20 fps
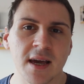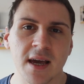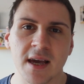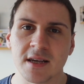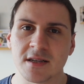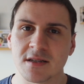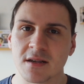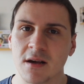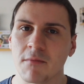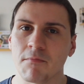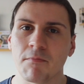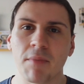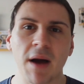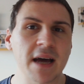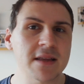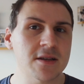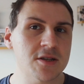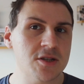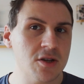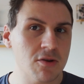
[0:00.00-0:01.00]
is
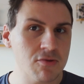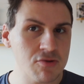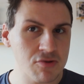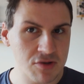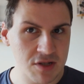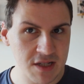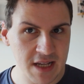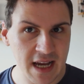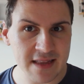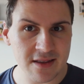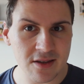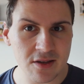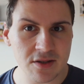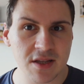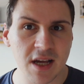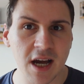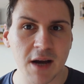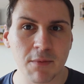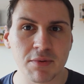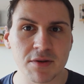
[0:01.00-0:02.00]
by the social
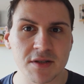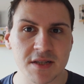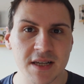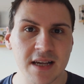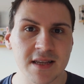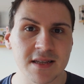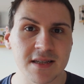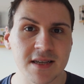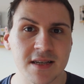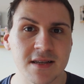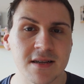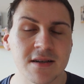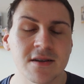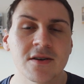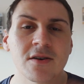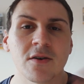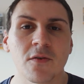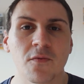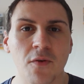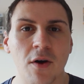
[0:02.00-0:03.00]
standards that are presented
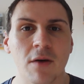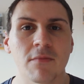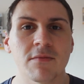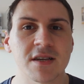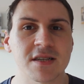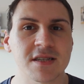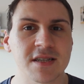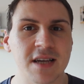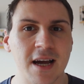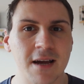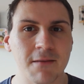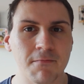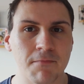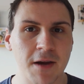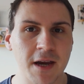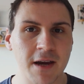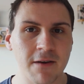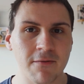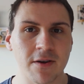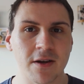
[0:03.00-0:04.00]
from this time
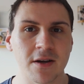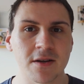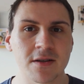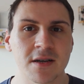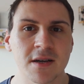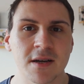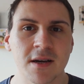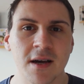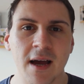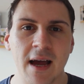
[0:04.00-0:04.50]
period.